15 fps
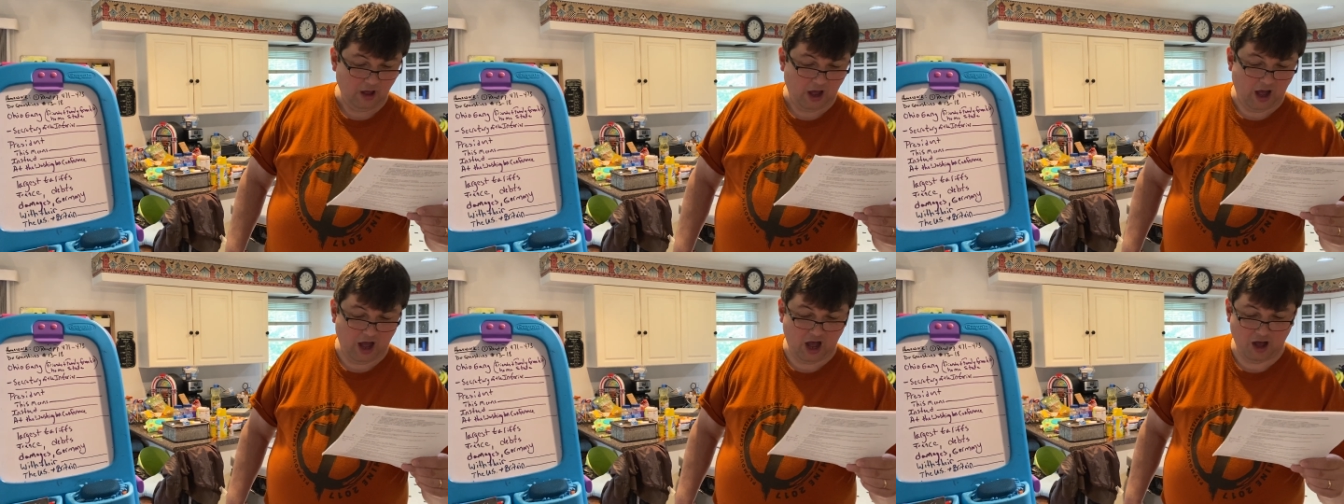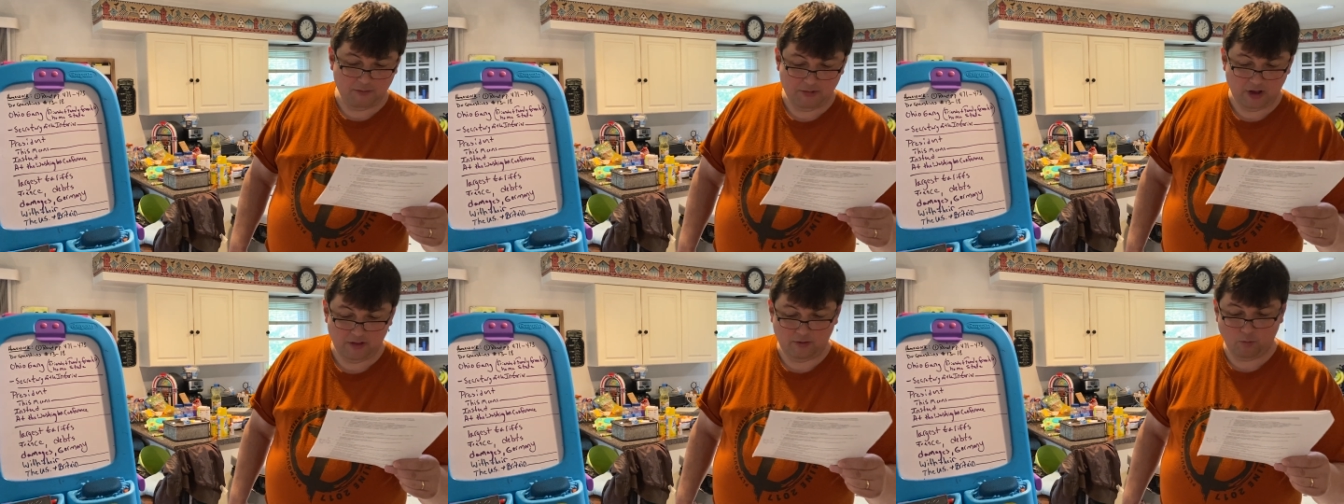
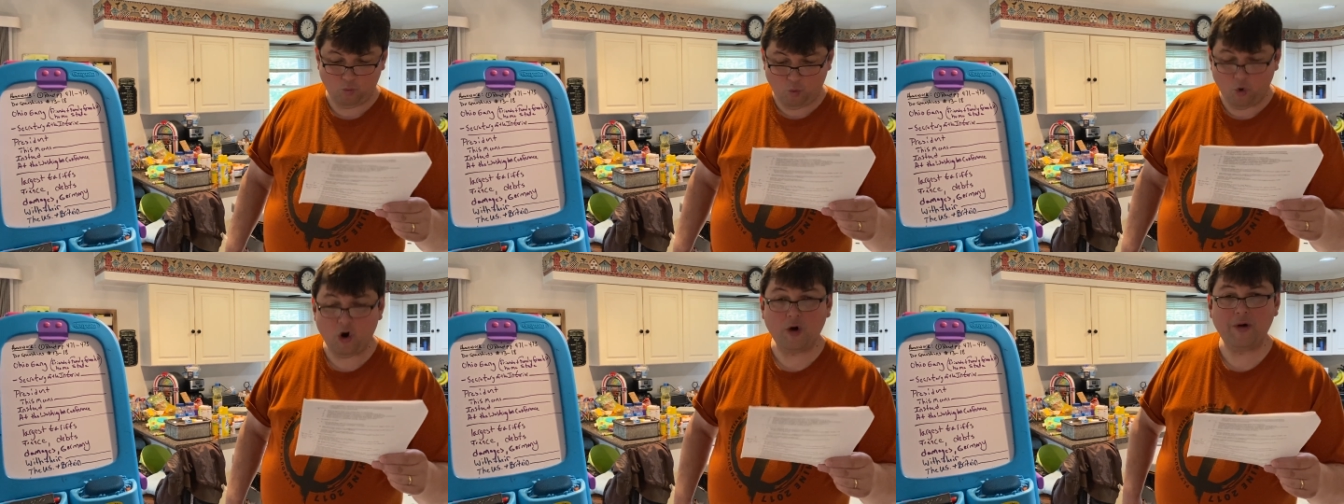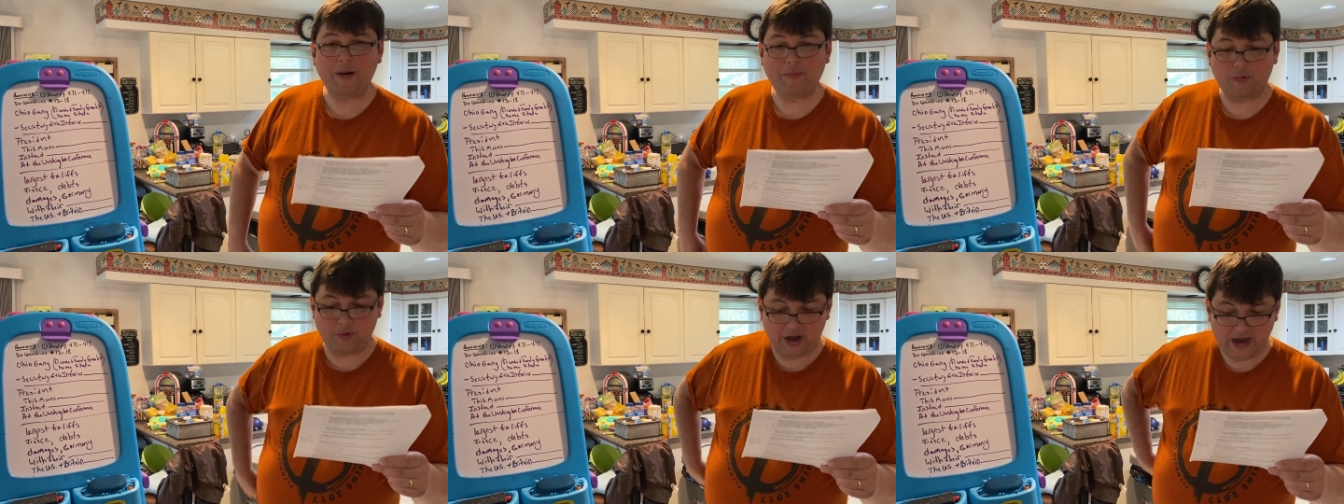War
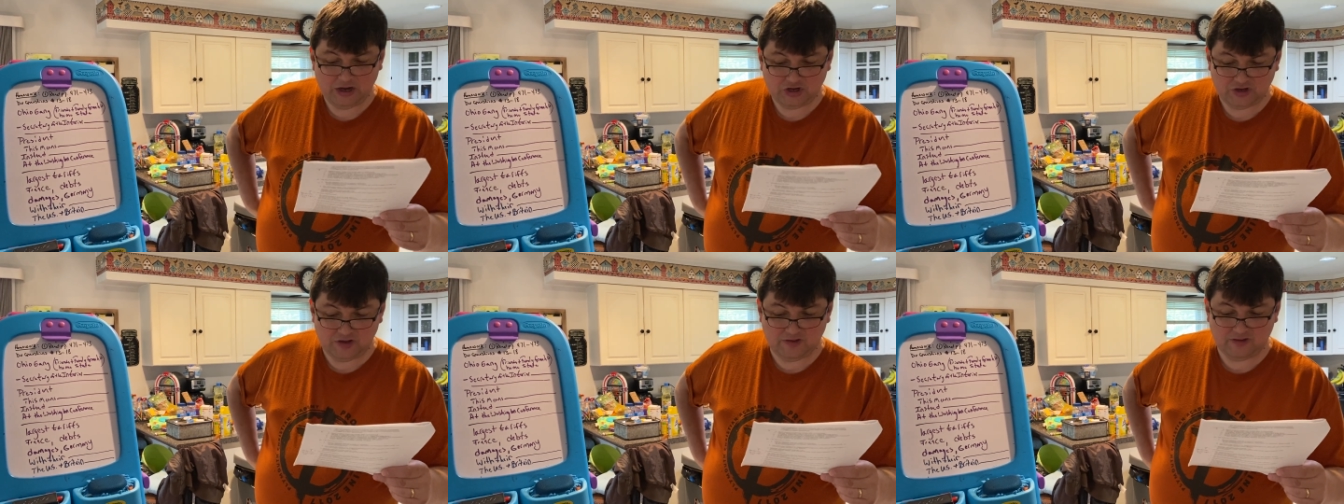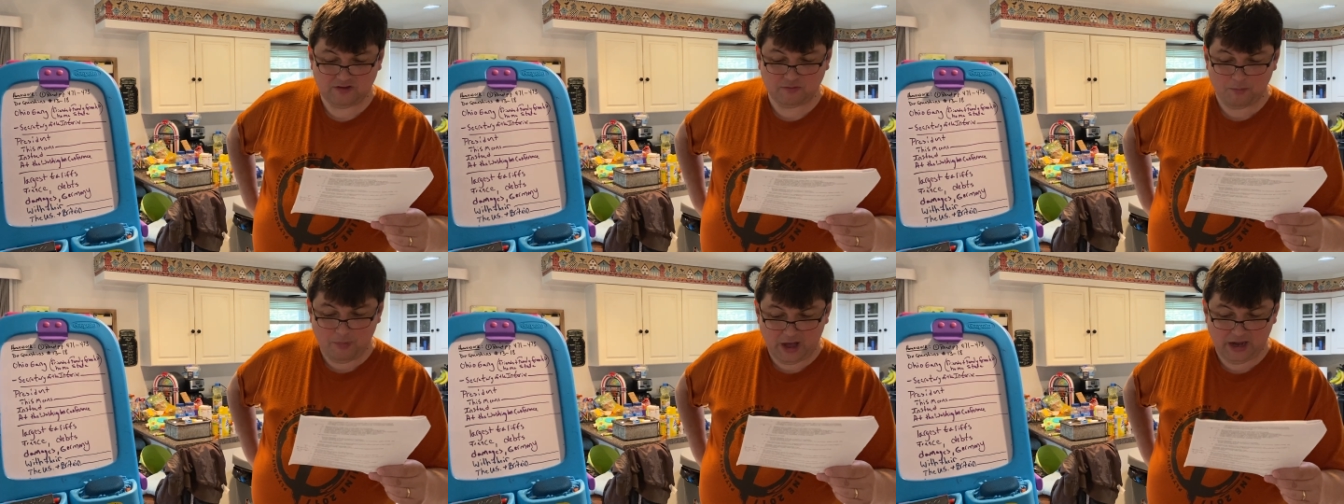reparations
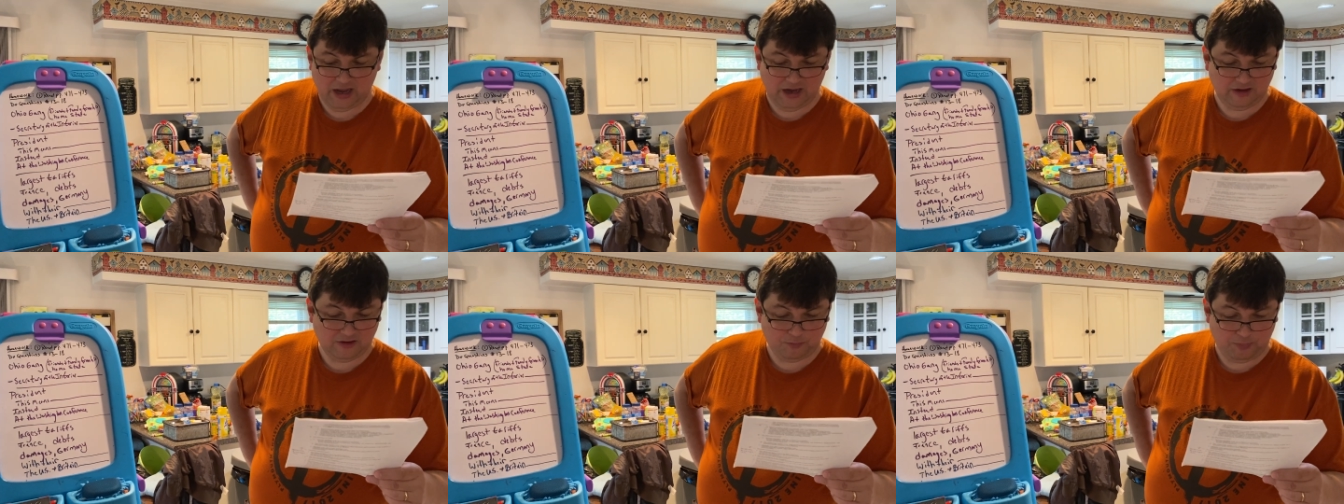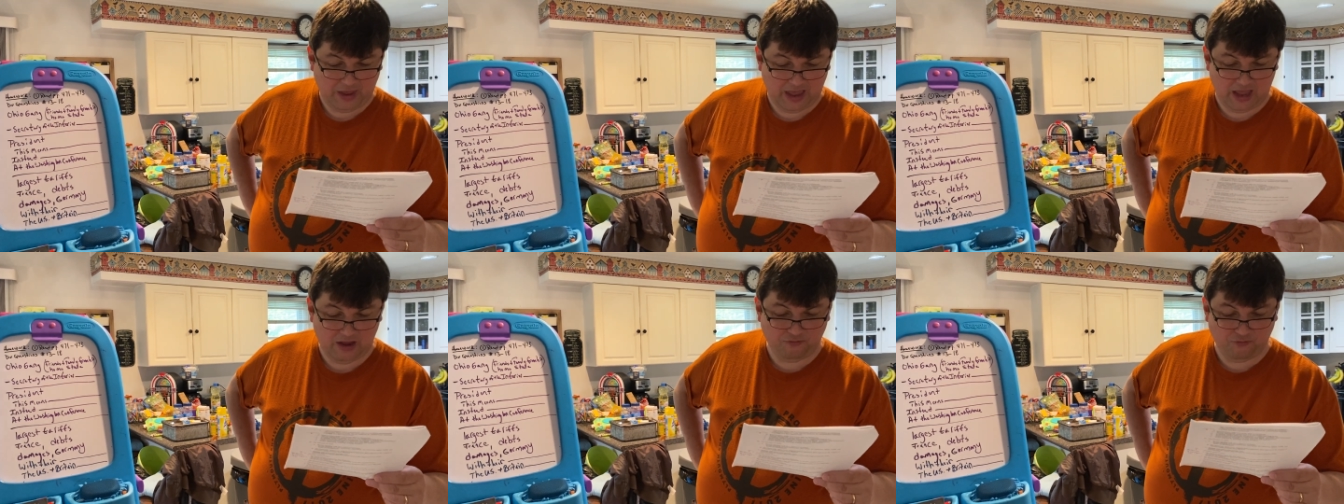is money to
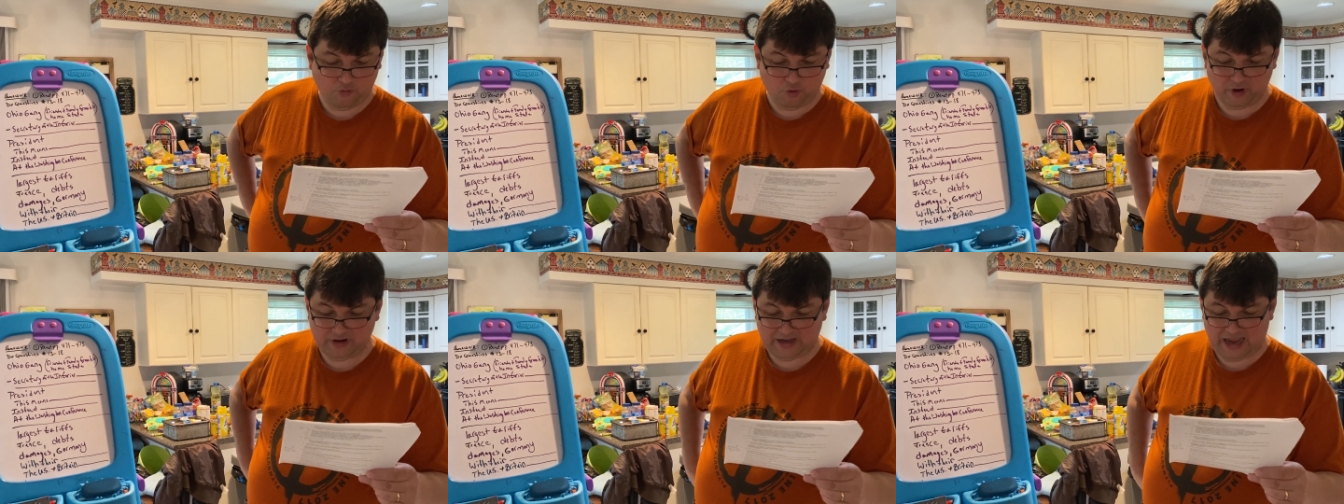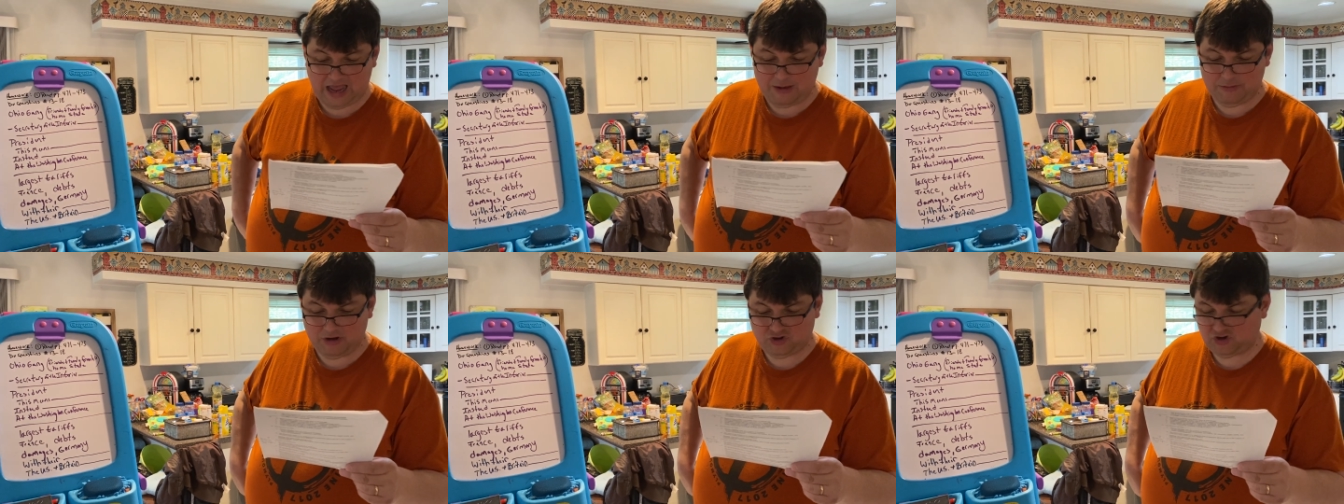pay for
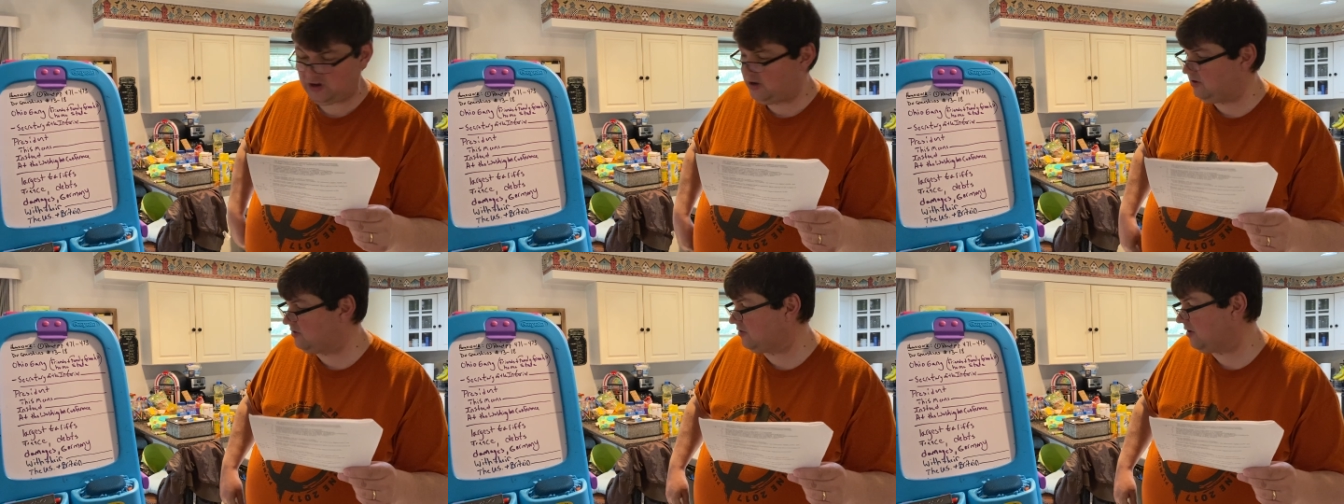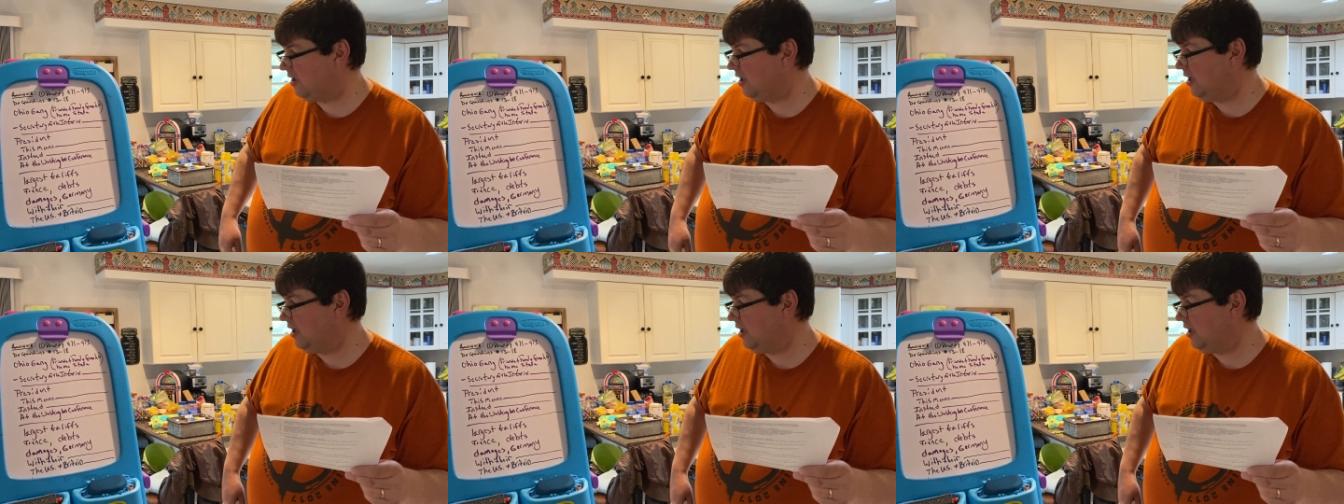damages,